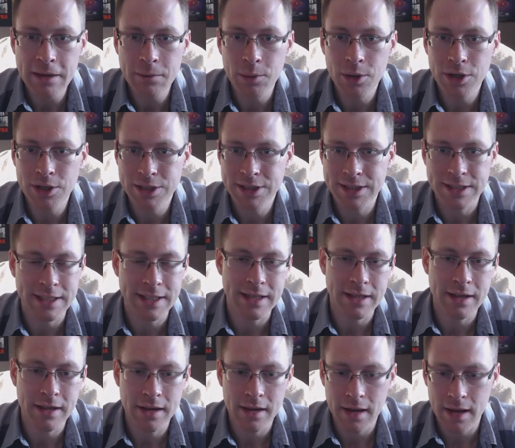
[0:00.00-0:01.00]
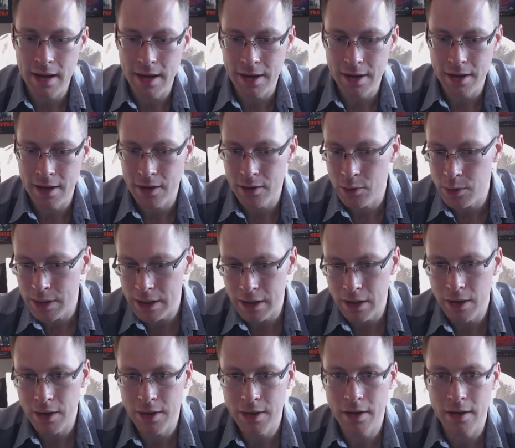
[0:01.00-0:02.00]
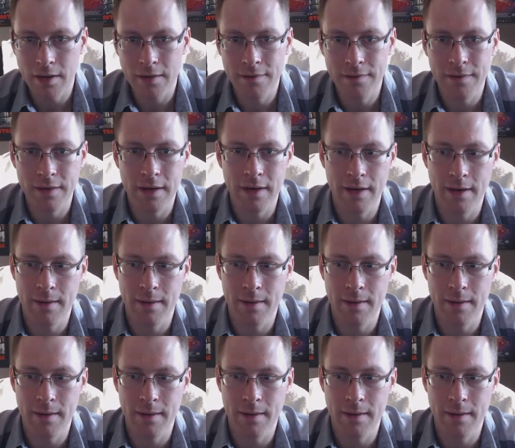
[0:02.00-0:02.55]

was still doing a lot of